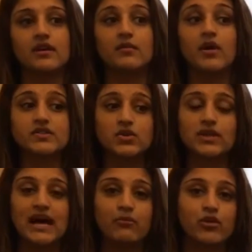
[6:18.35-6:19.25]
Also,
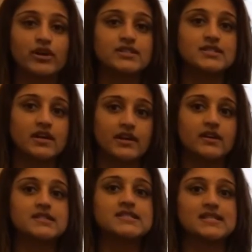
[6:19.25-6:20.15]
lab work is done
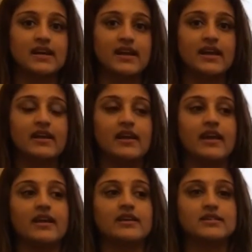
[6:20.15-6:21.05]
on site,
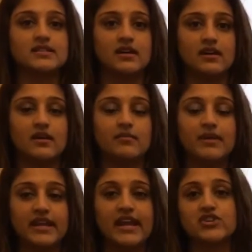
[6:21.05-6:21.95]
and
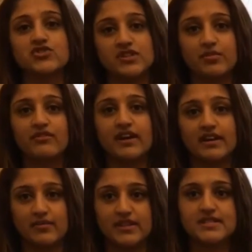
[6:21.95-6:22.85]
medications are
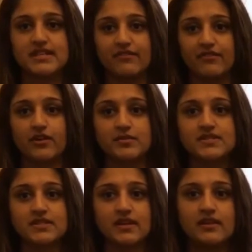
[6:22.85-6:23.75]
provided by the state
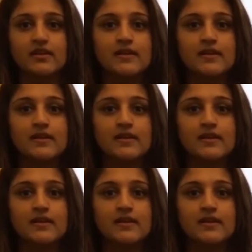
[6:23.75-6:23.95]
pharmacy.